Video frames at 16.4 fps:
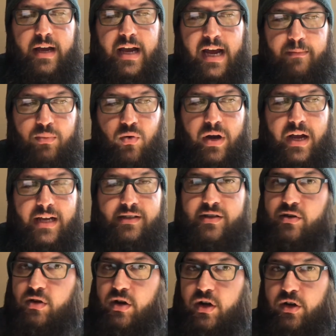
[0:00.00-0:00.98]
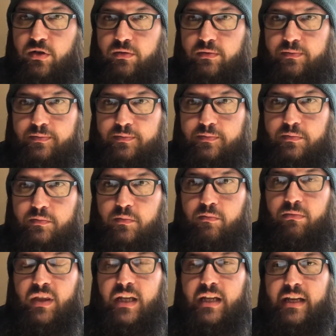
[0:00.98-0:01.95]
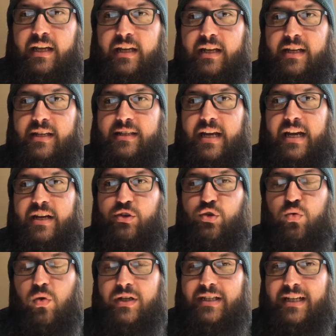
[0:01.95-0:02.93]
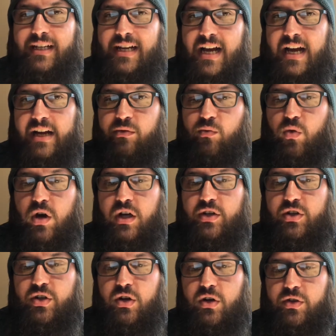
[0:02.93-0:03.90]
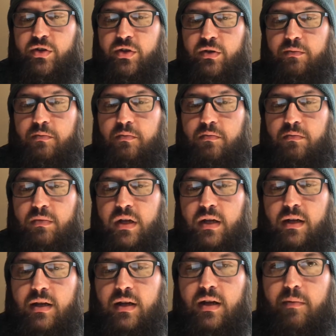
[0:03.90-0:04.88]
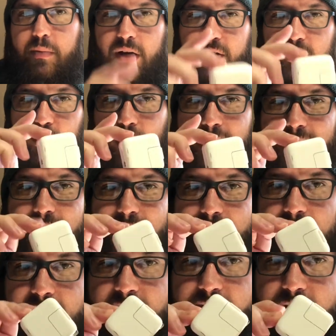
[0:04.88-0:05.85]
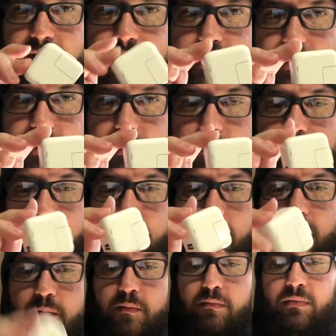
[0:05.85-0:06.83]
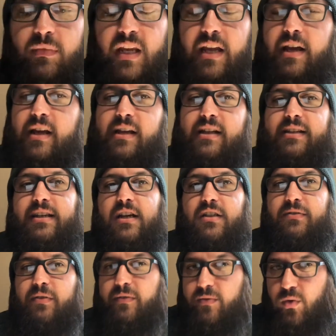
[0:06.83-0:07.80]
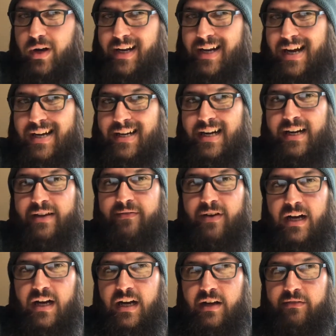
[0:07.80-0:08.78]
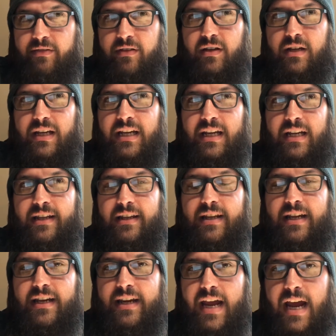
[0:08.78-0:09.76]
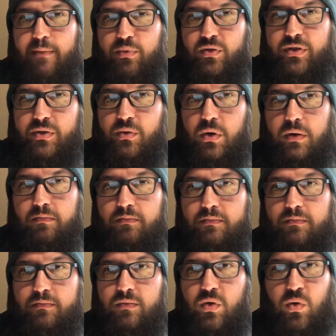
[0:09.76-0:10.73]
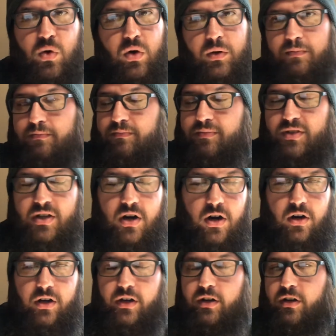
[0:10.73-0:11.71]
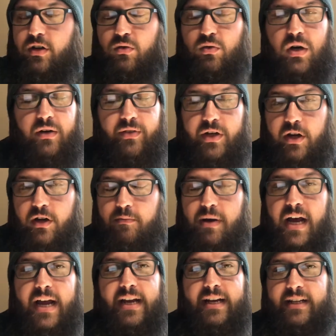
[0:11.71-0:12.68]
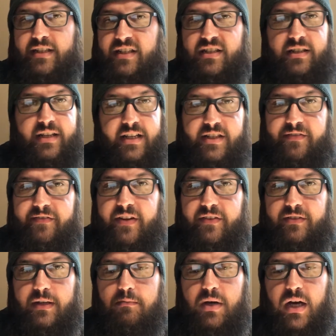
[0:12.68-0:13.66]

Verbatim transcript: Apple has their own, it is a 29 watt charger, about twice the size of this. It sells for $49.95 in the Apple Store or Target or wherever you go to buy it. It's it's 50